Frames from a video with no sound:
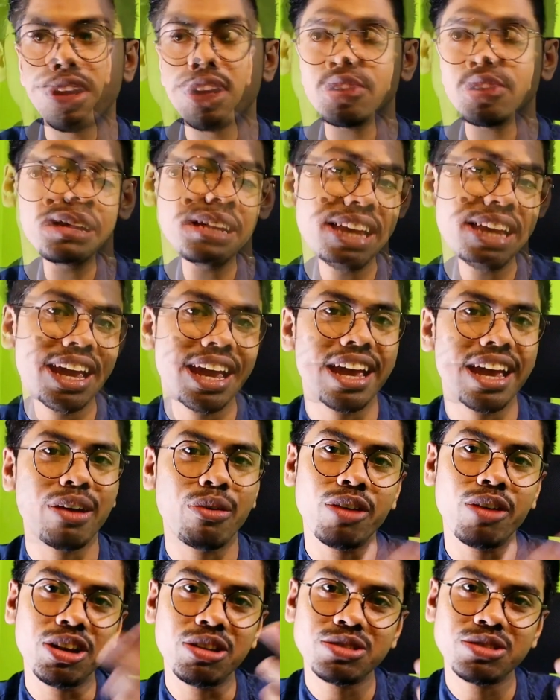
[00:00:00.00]
But hey,
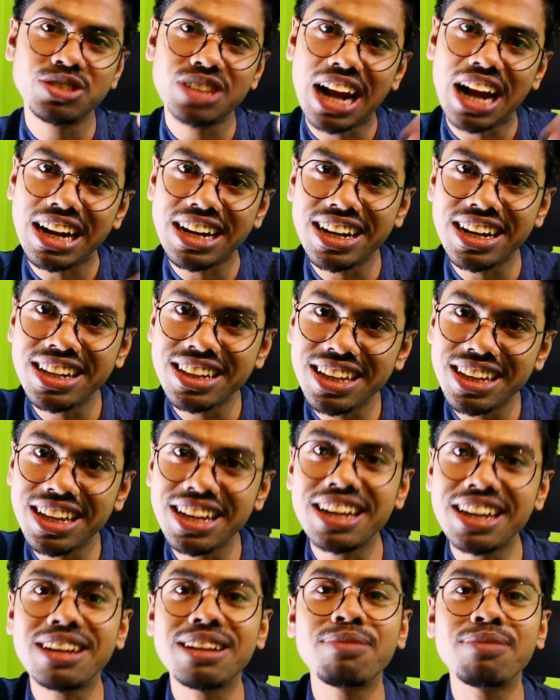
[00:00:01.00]
when you start
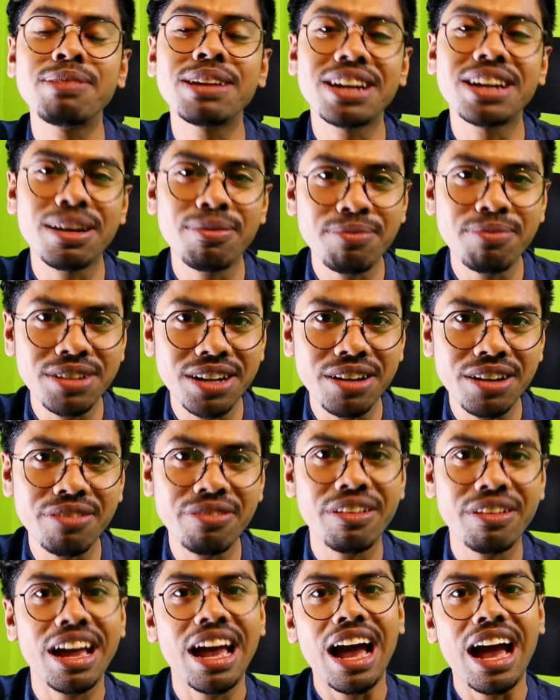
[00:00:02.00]
anything, it becomes tough